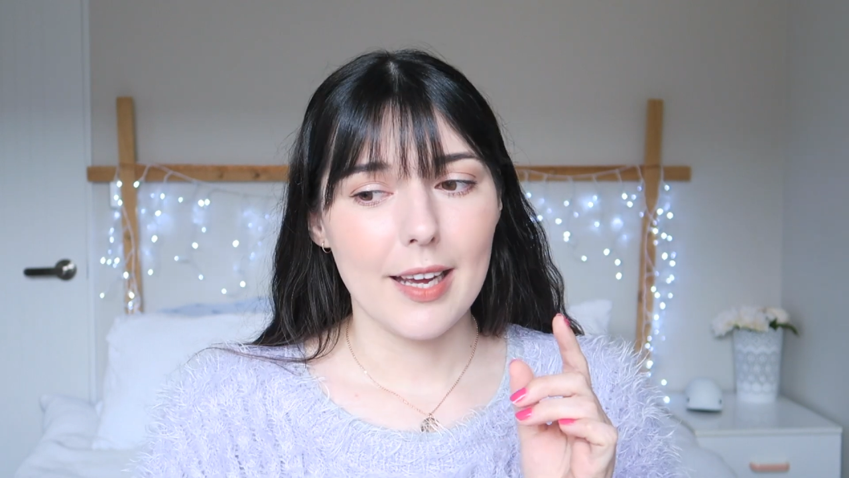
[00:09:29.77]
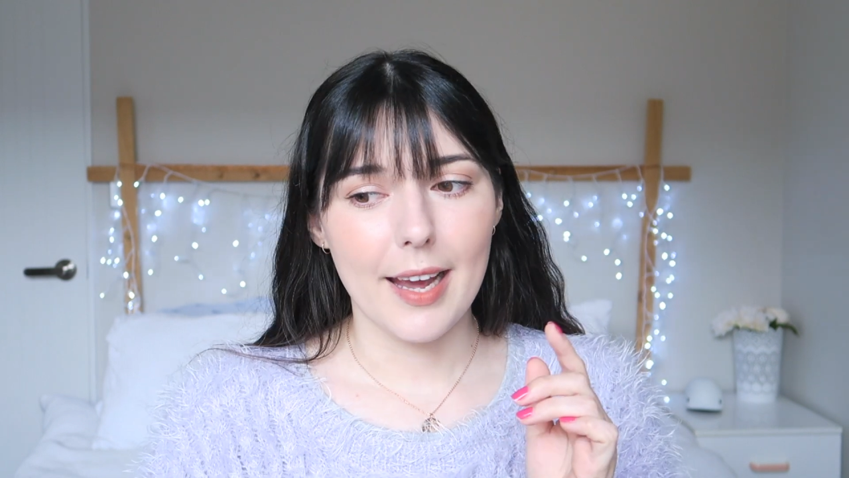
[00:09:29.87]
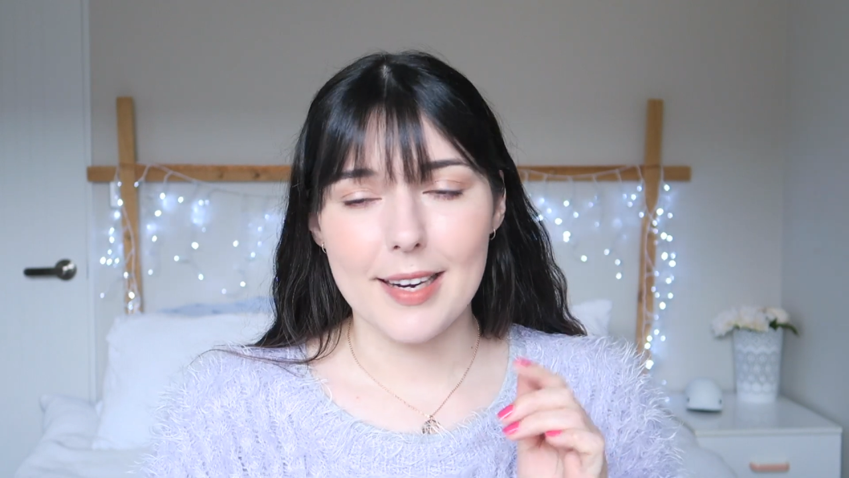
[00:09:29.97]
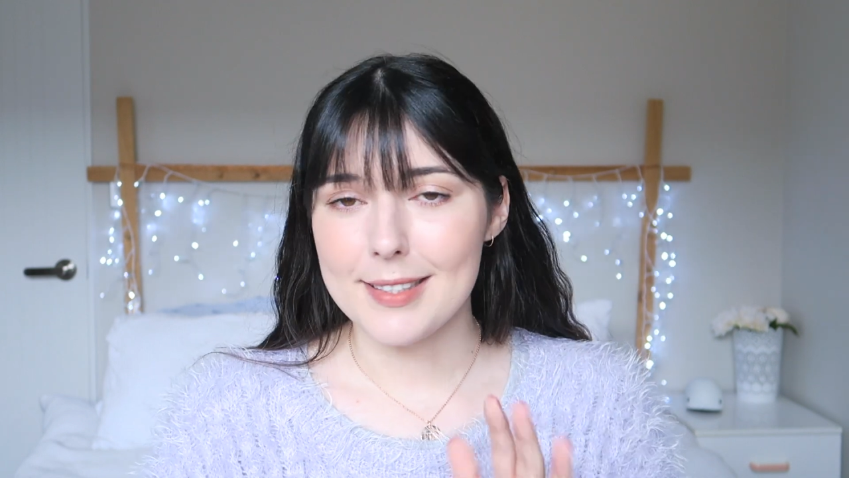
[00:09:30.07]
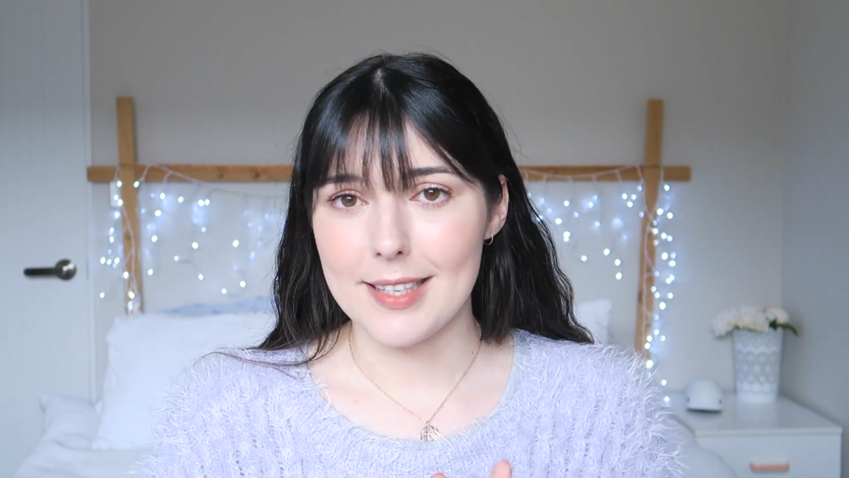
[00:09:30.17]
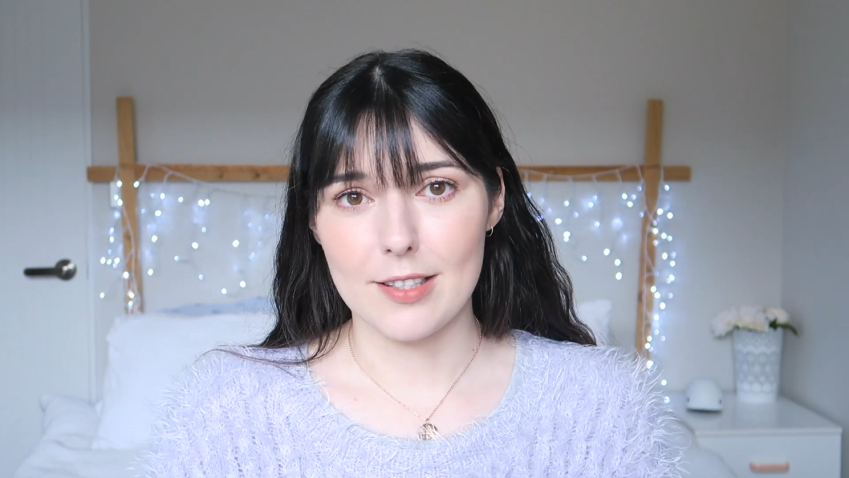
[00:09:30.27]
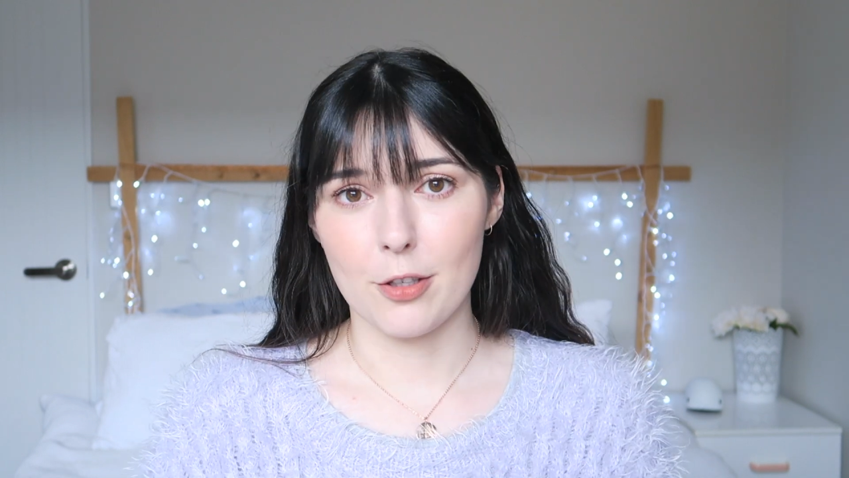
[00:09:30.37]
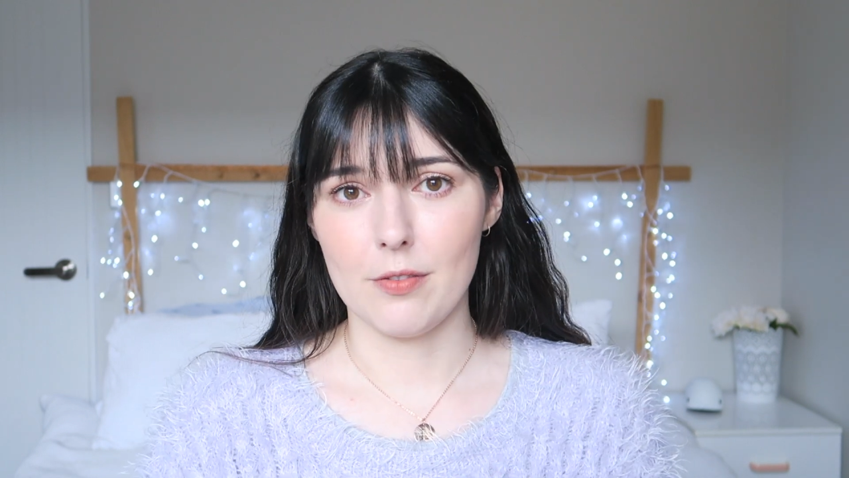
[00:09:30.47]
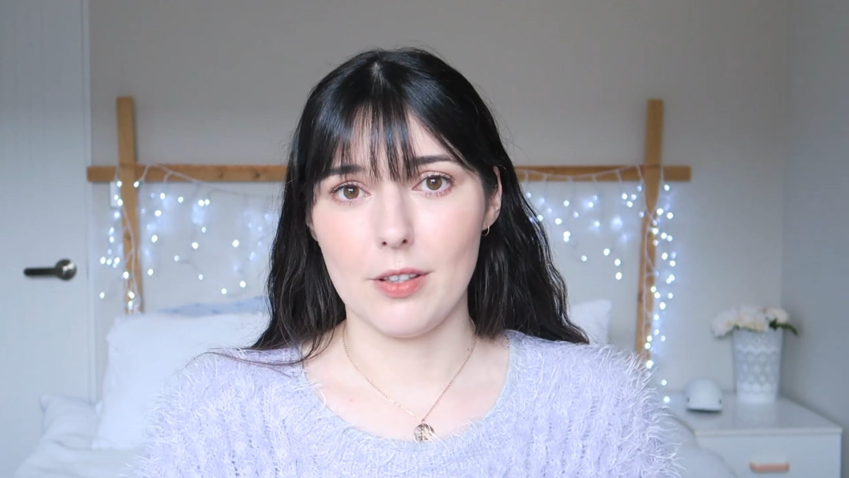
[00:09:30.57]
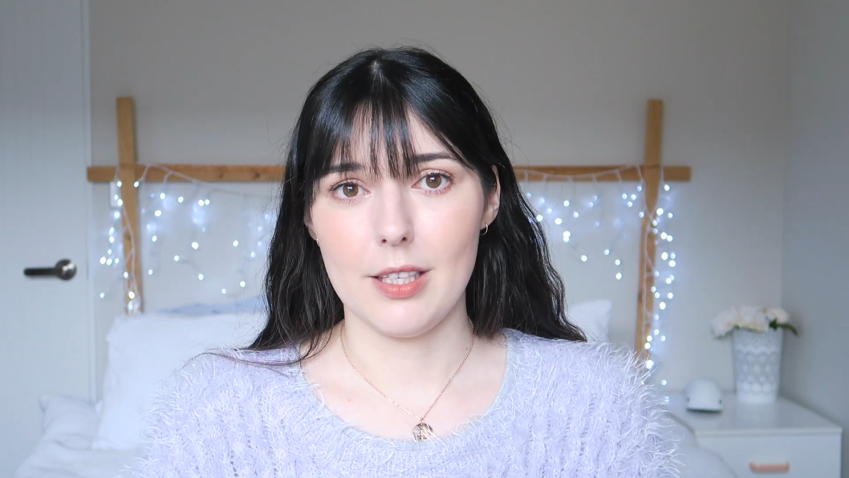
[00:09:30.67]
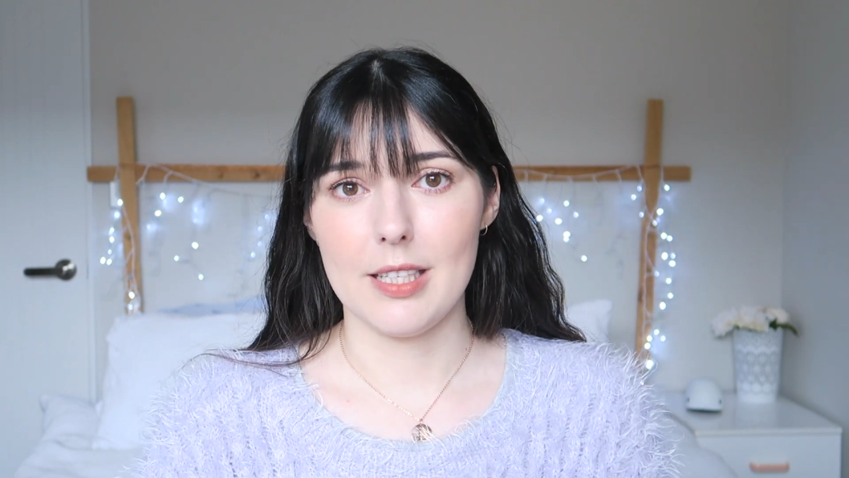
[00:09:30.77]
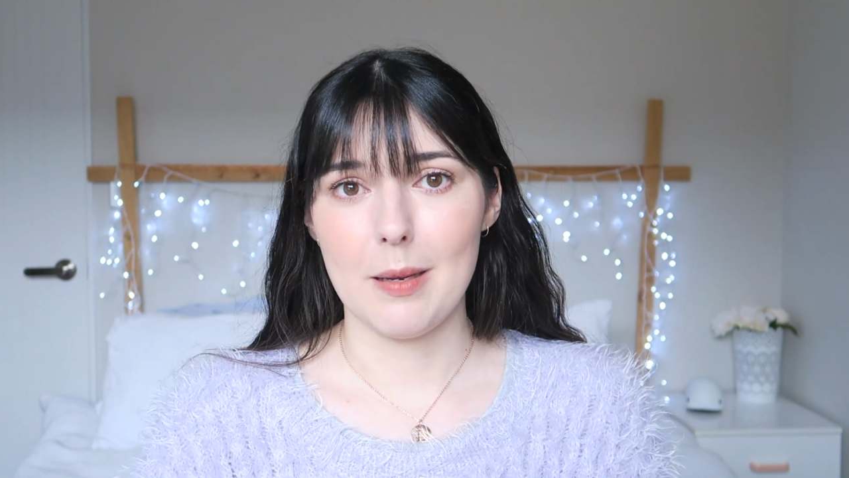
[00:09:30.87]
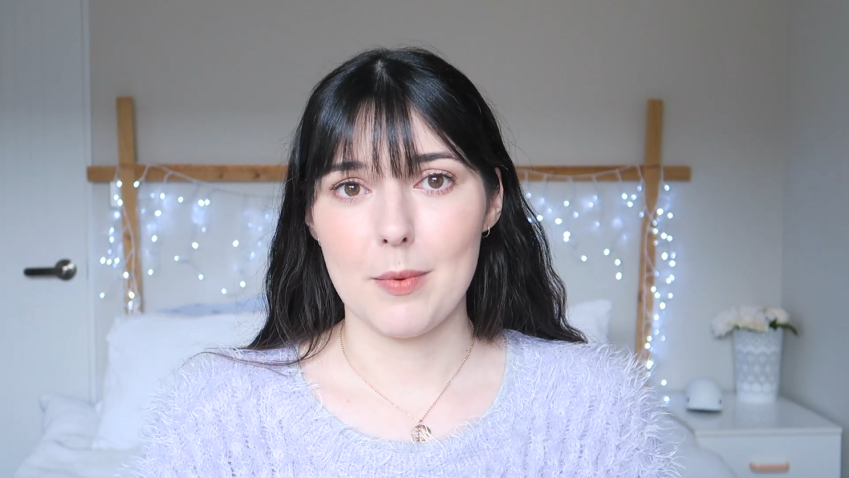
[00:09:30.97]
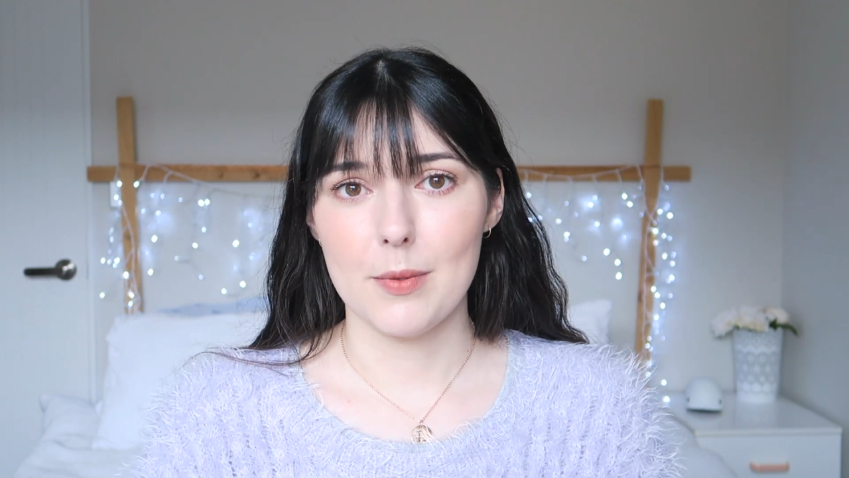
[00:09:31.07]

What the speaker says: and it doesn't go very deep.